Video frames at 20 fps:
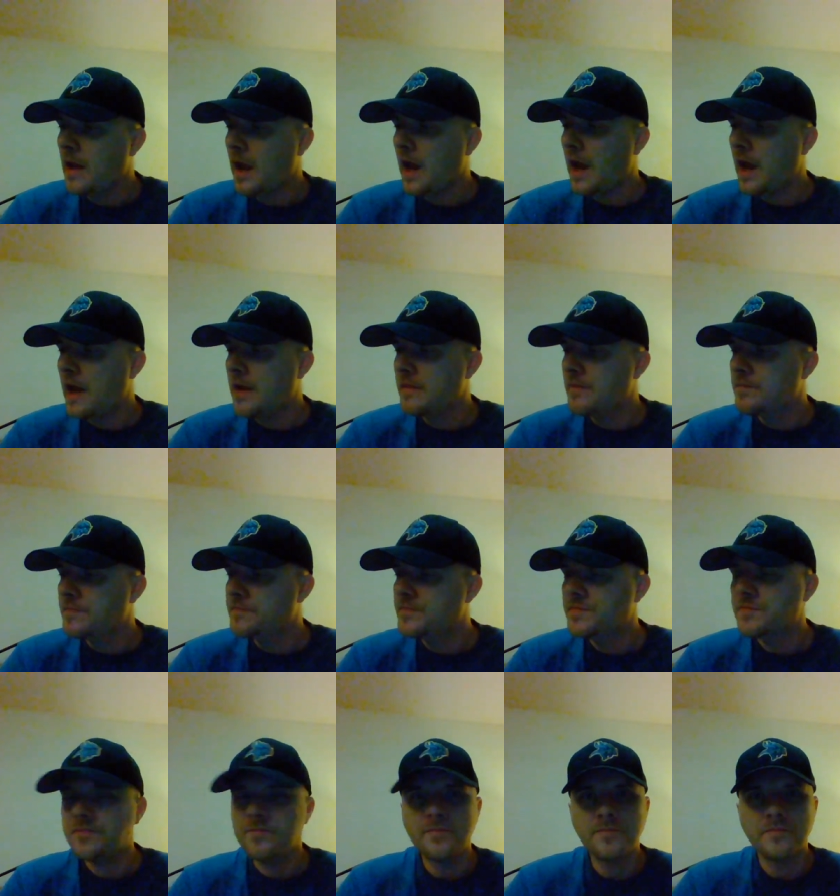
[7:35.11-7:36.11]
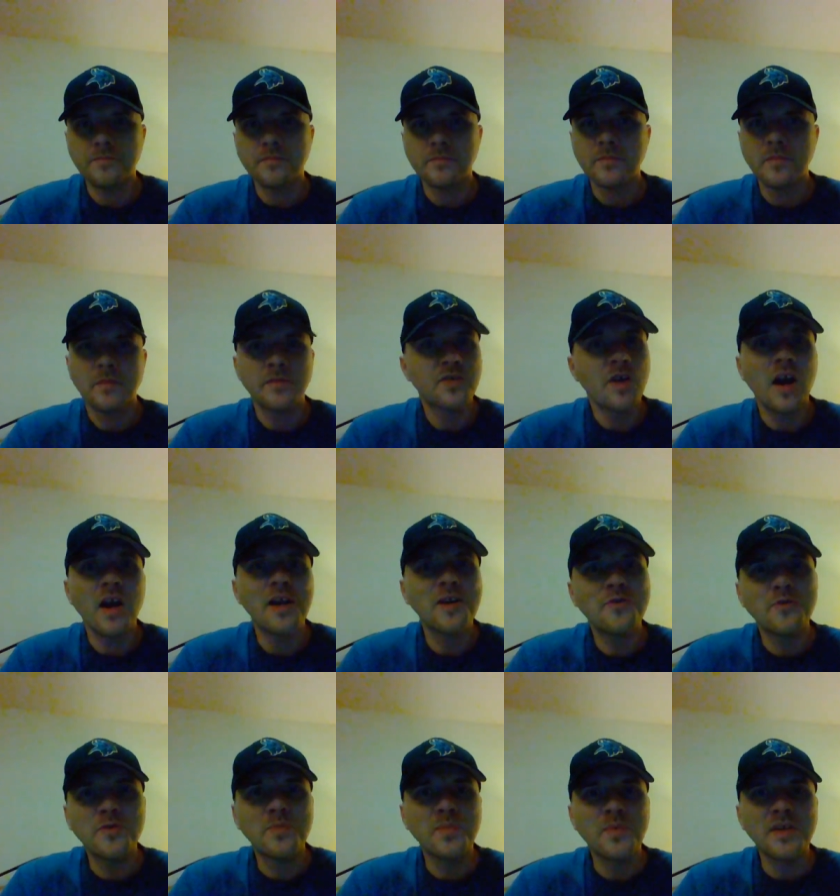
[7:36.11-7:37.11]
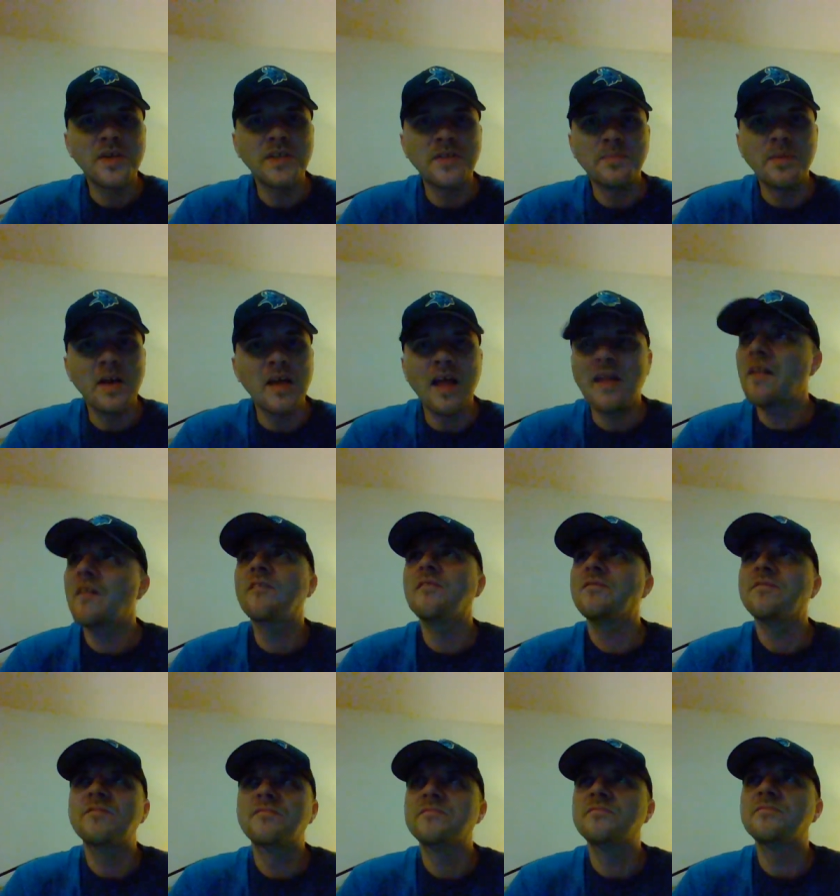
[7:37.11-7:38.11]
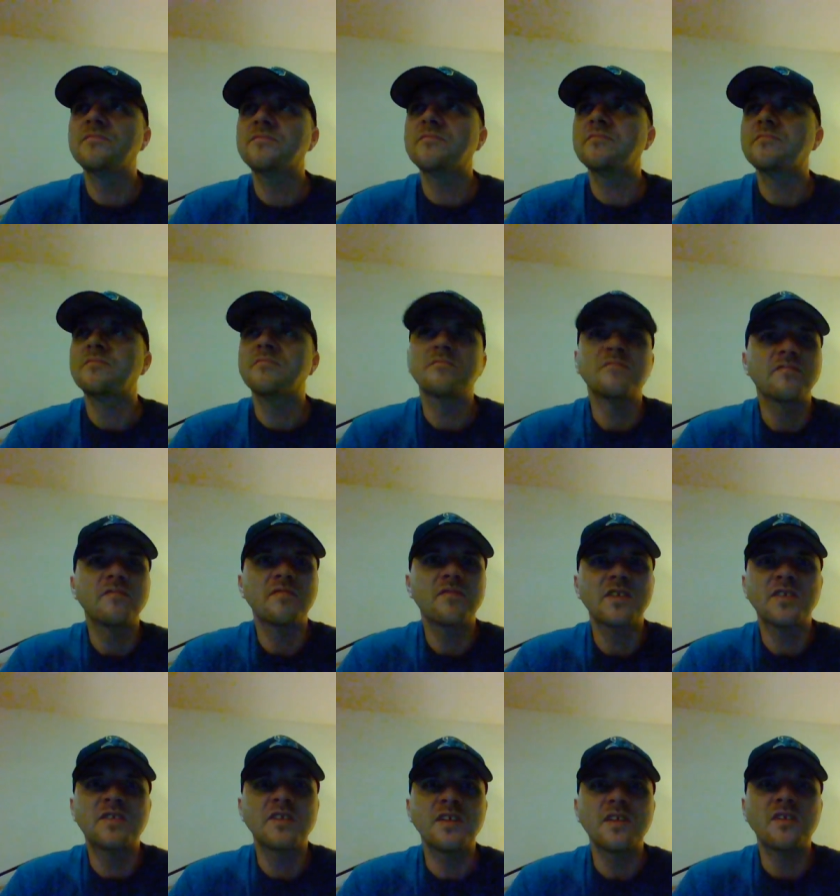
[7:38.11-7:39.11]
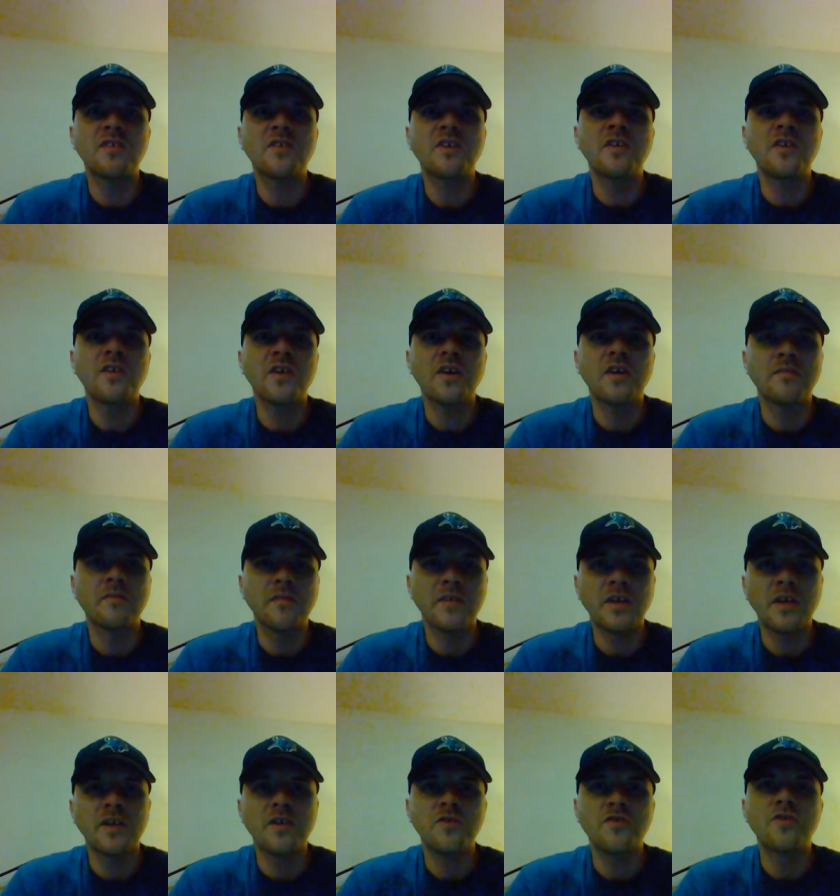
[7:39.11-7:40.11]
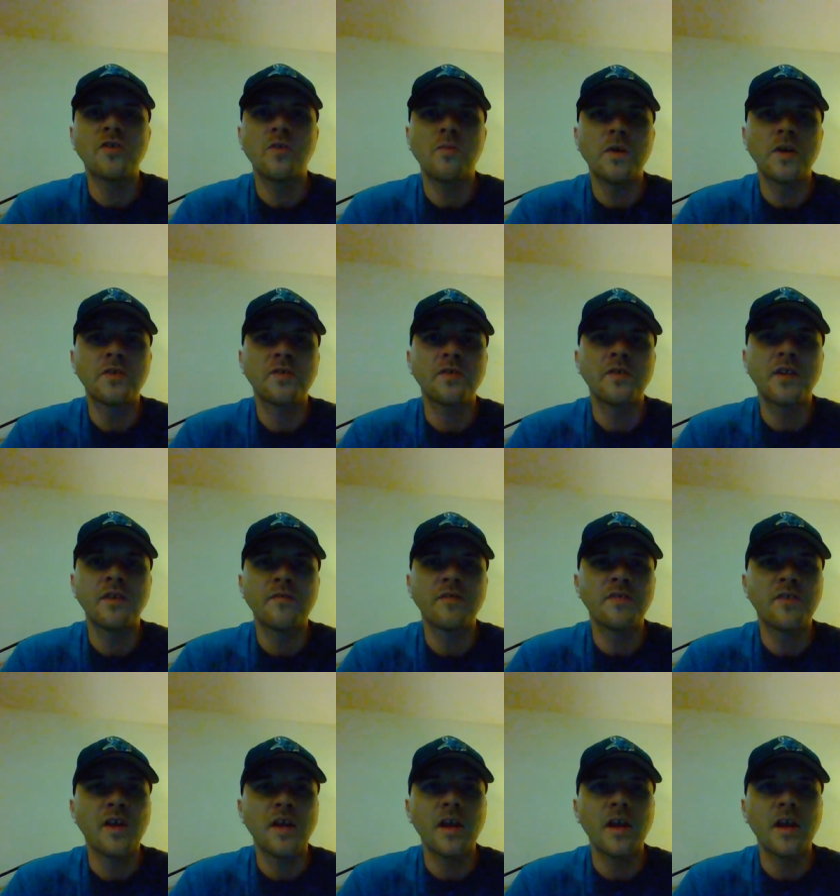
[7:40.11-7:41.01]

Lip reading: And sorry, Drew Brees, but this ain't your year, and you should have went to a different